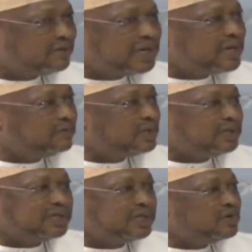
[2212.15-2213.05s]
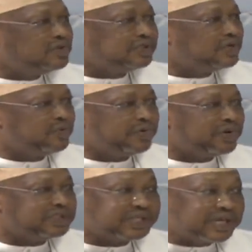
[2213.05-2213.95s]
We did not say we
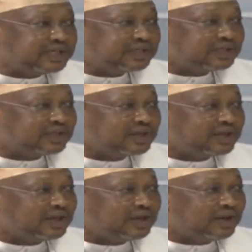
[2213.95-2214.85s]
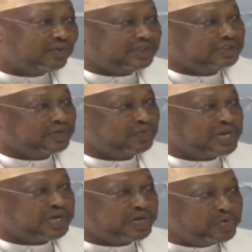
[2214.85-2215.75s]
were saints. We said we
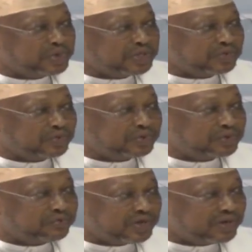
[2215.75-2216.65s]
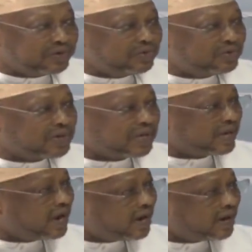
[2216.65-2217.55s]
are human who can
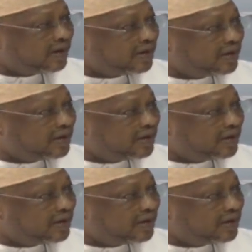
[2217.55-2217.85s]
err.